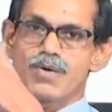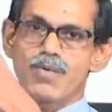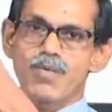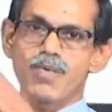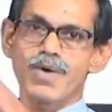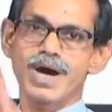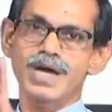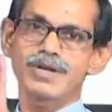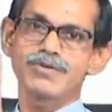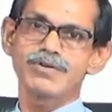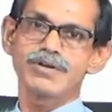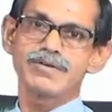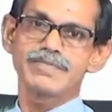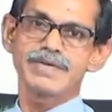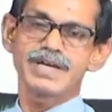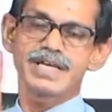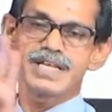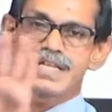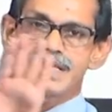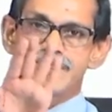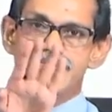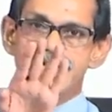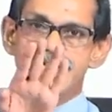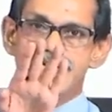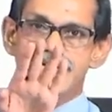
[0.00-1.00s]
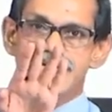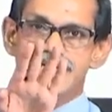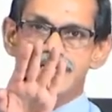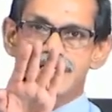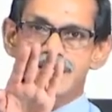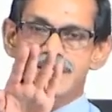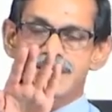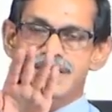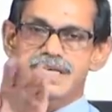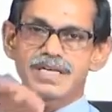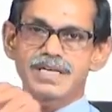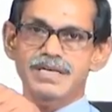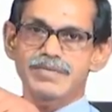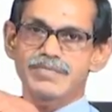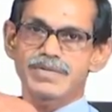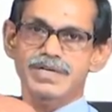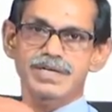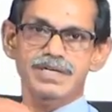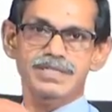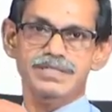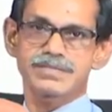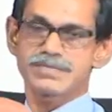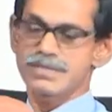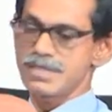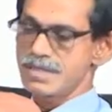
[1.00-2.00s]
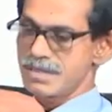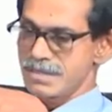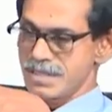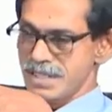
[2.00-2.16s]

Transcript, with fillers: one will be eliminated because